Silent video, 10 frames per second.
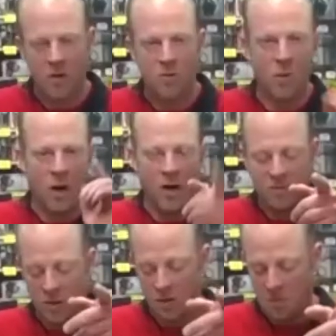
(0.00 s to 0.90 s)
We will have
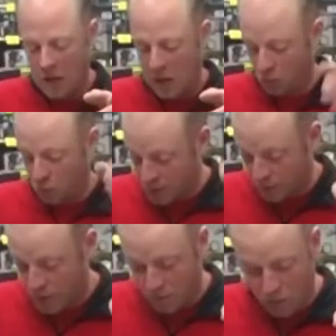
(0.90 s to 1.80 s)
some Rice
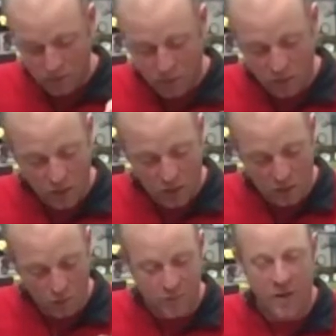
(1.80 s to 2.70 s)
Creek pricing going on.
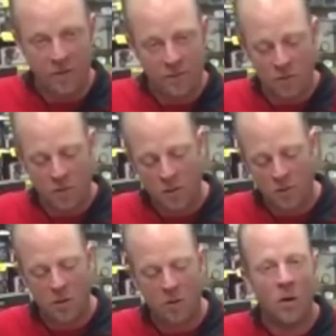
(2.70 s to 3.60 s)
We're here taking phone
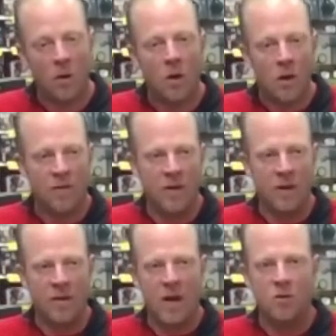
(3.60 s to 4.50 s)
calls. So if any
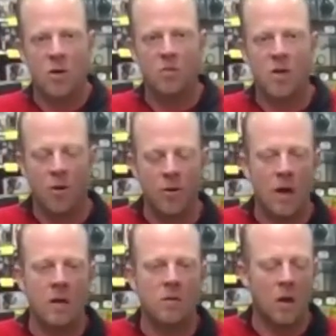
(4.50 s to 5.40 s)
of that jumps out at you
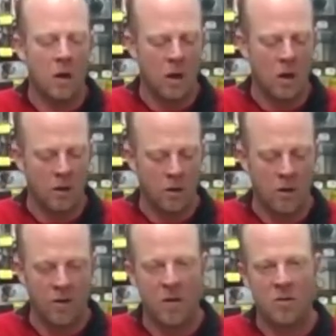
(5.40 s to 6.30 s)
guys,
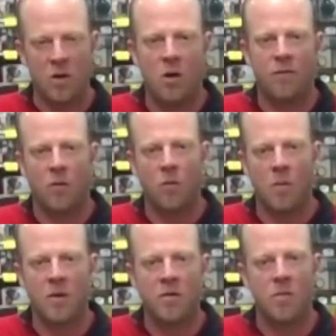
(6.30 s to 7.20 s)
give myself or one of
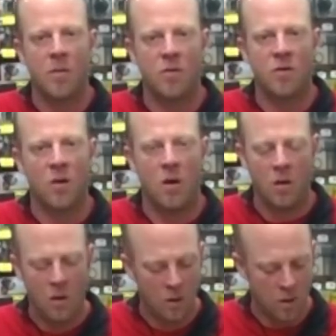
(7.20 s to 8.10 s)
my team members a
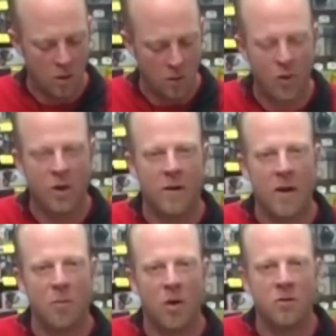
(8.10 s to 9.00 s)
call, and we'll get you
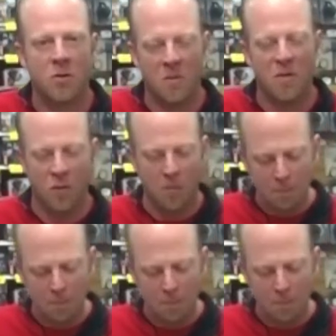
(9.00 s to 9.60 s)
that pricing over the phone.